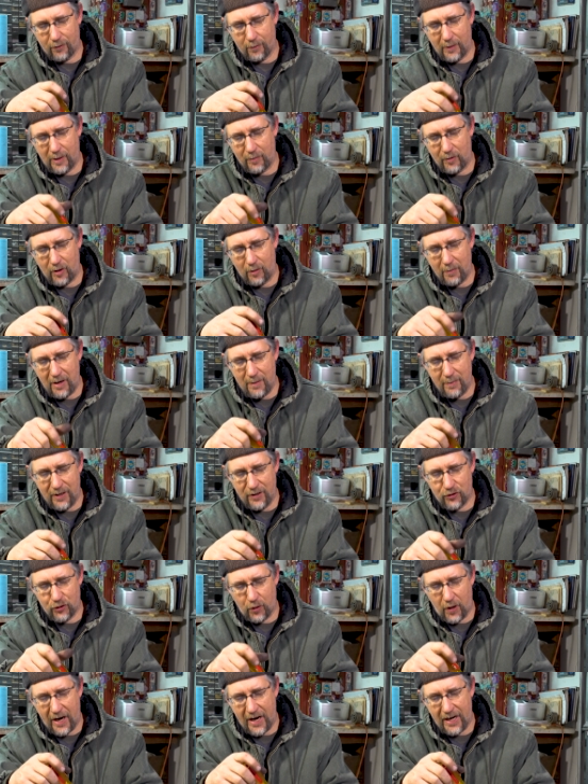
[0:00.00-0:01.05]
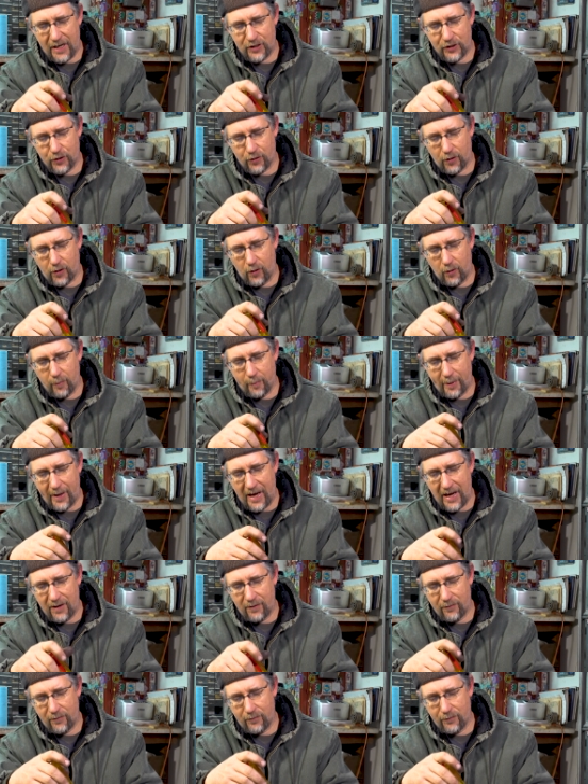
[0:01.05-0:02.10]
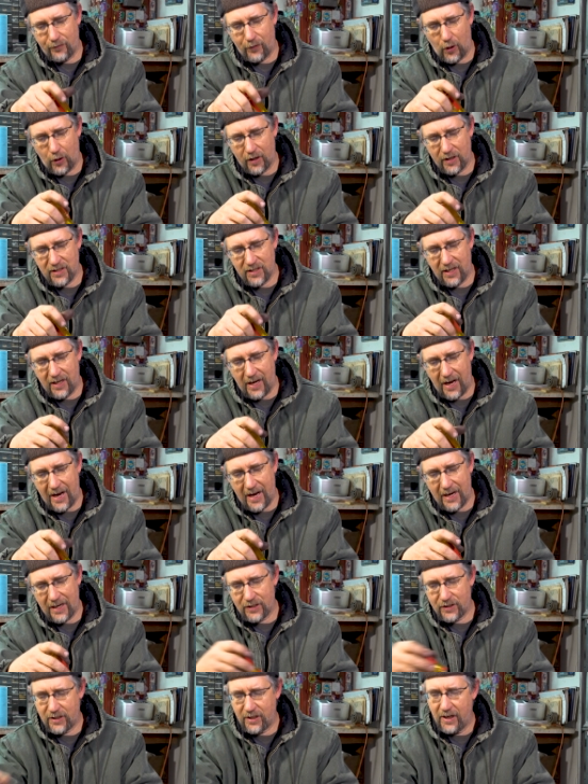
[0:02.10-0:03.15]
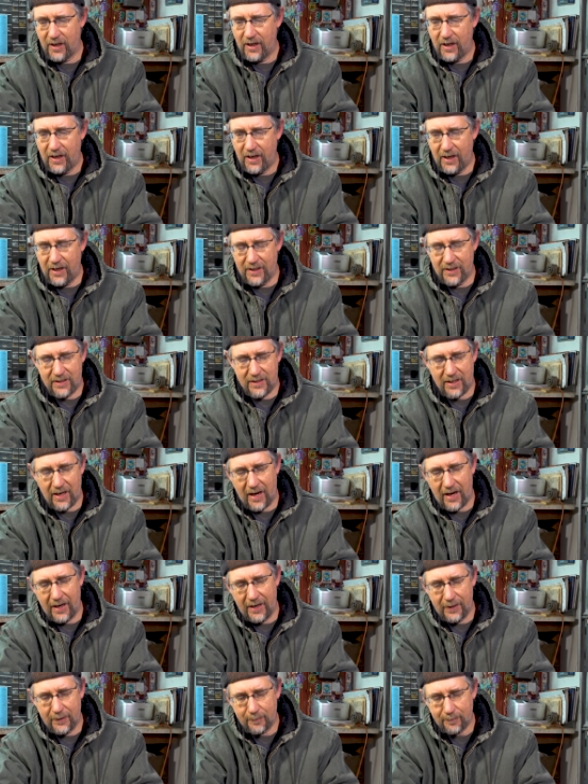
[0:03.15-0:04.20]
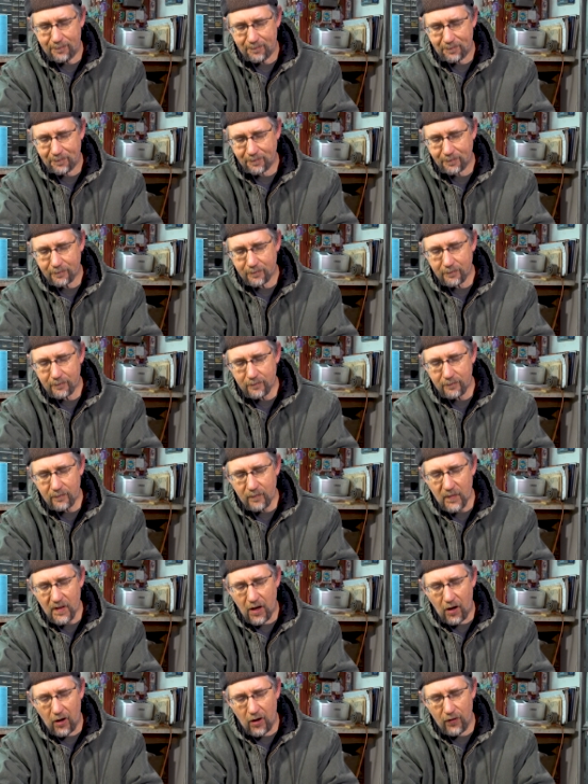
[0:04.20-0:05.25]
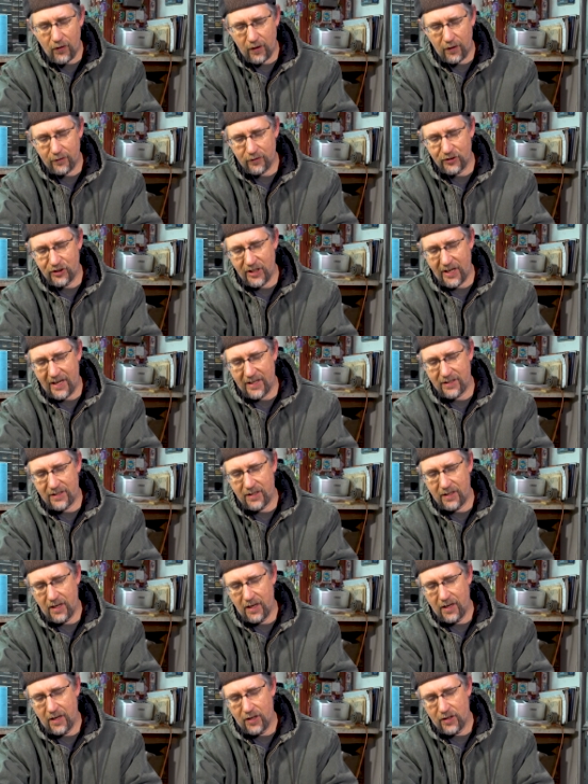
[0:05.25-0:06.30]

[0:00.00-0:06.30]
Remember, there may be trash or old bad varnish gas inside all the little jets.